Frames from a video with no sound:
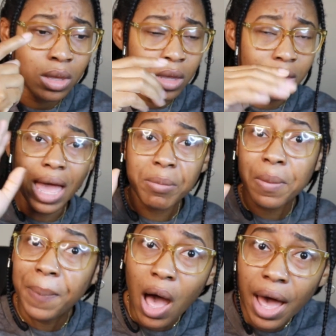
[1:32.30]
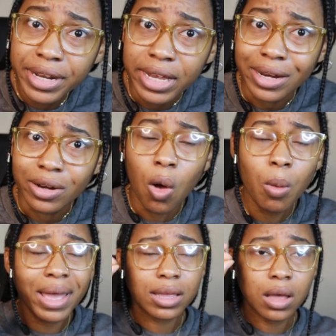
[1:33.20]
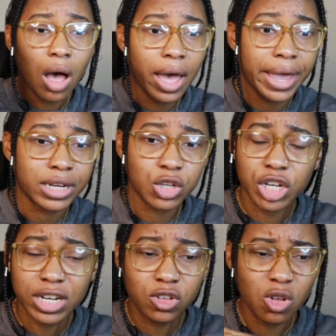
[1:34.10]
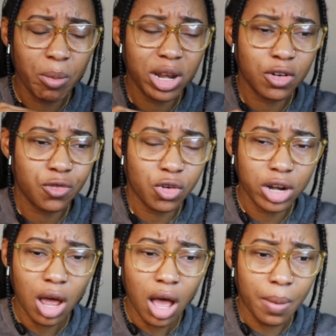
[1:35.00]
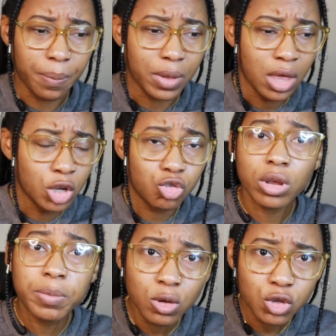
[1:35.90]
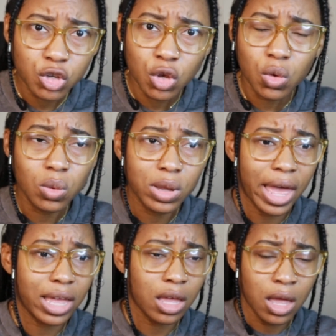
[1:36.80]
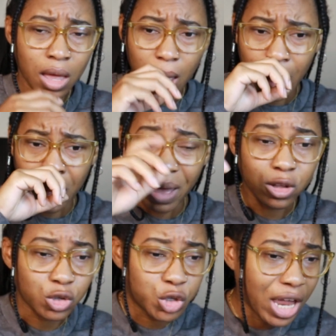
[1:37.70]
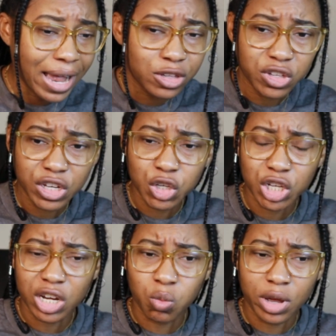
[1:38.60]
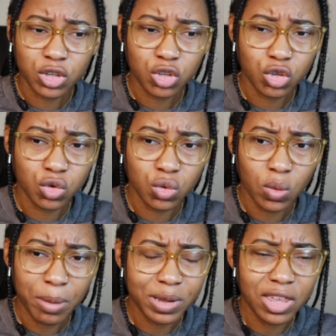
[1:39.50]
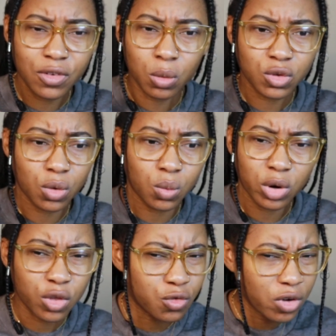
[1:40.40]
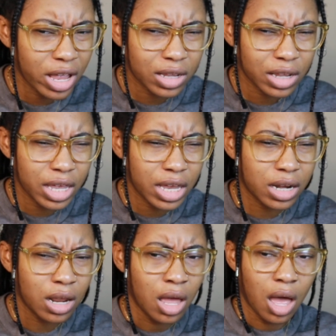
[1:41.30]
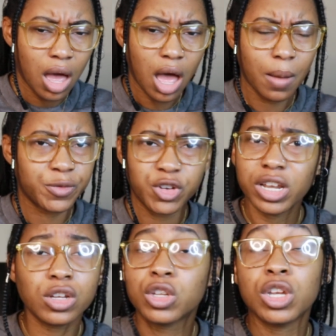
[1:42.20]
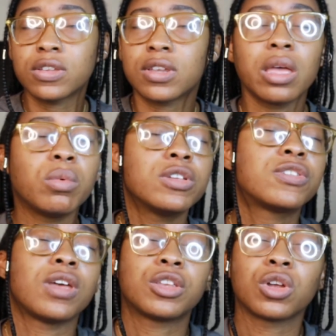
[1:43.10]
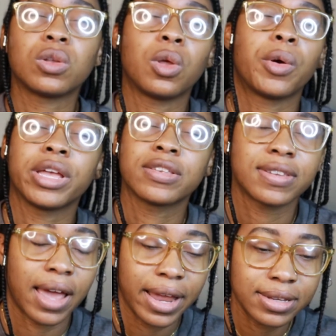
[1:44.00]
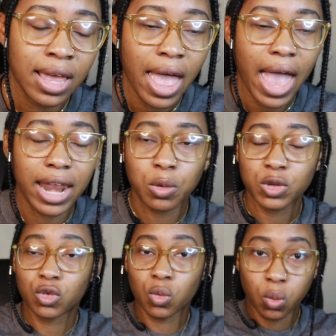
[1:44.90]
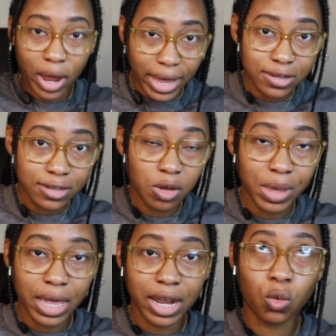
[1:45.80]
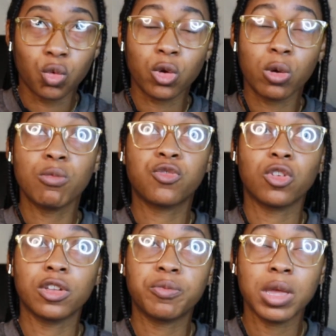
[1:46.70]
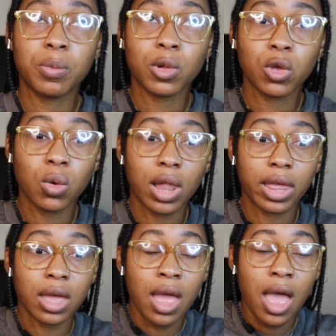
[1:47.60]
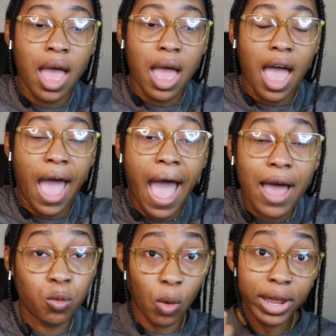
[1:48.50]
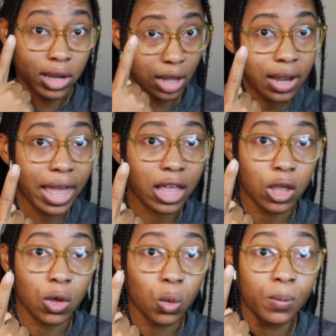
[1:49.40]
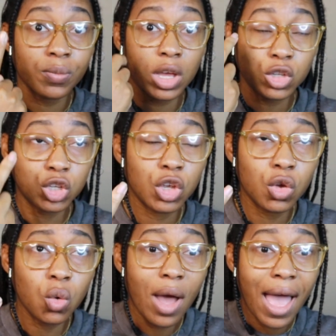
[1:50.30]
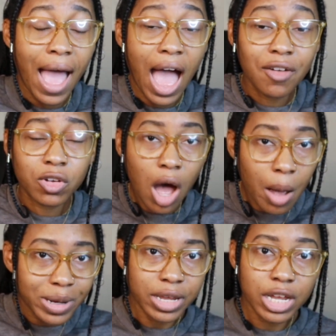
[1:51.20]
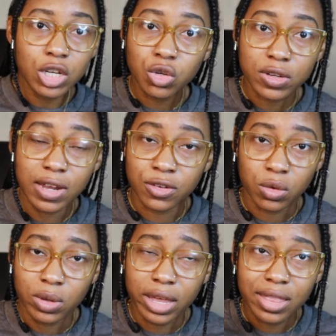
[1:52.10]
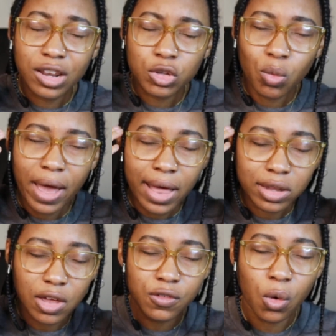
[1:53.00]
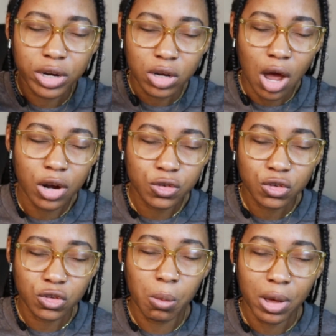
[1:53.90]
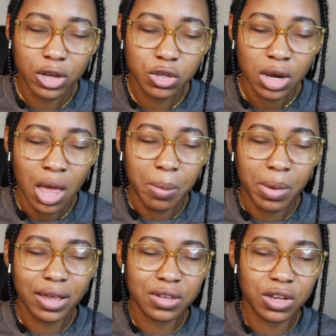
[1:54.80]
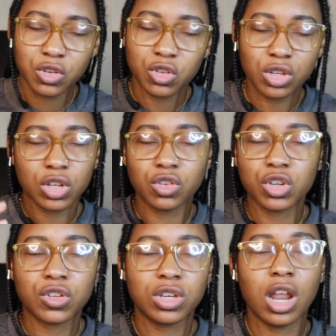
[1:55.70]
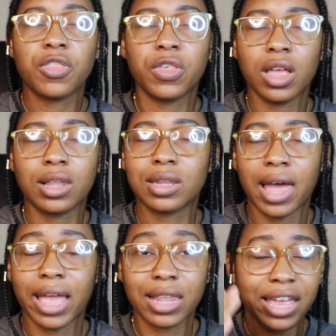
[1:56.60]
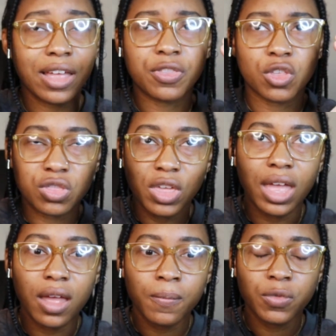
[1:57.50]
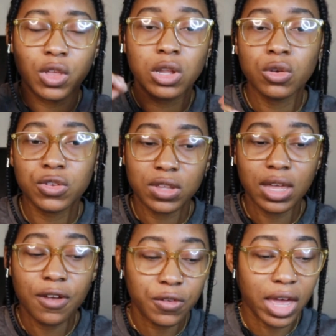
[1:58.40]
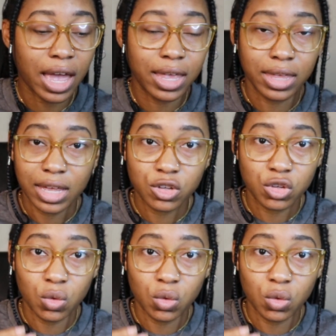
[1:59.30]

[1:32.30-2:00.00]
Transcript: Get Me Bodied. Oh my God. She did so many different tributes to, like, Michael Jackson. She did one to, I believe it was Aretha Franklin. It was such a glorious night. And it was great to be in a room full of people who, like, one, look like you. Two, have a common interest as you. Like, that is why I love going to concerts so much, because there's just nothing like the closest thing I feel like I can get to